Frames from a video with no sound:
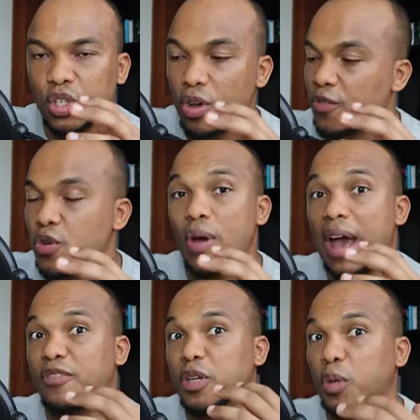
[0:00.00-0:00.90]
So if you
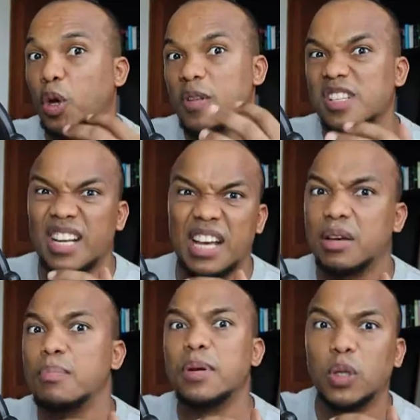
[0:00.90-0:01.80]
have cryptocurrency
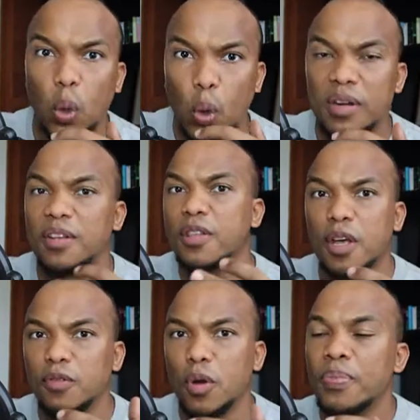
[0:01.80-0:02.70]
like Bitcoin,
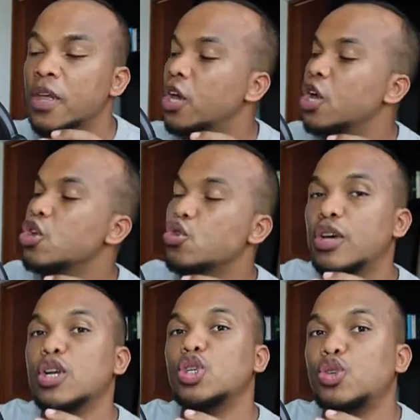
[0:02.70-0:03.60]
Ethereum, you
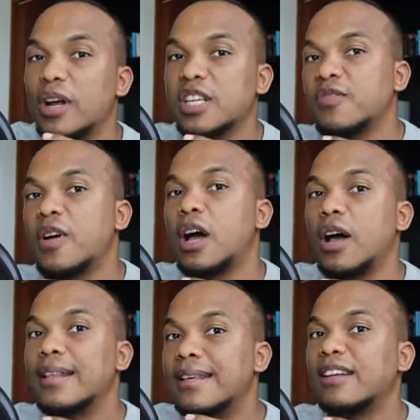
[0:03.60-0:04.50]
can transfer
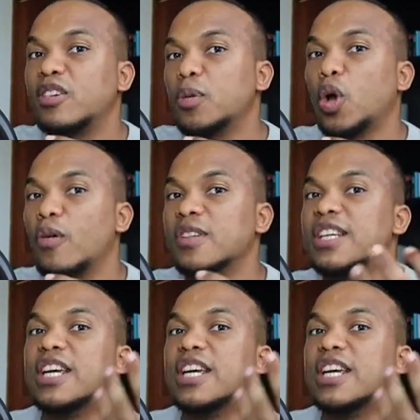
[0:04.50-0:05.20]
that cryptocurrency